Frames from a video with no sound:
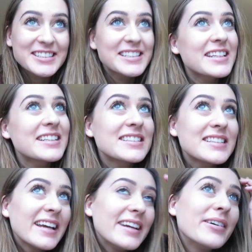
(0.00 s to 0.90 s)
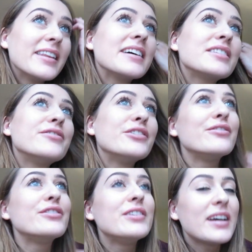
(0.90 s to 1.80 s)
She's going to stay with us for a
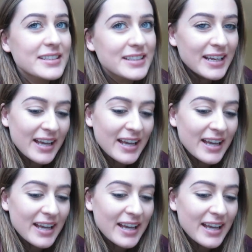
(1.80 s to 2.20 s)
few days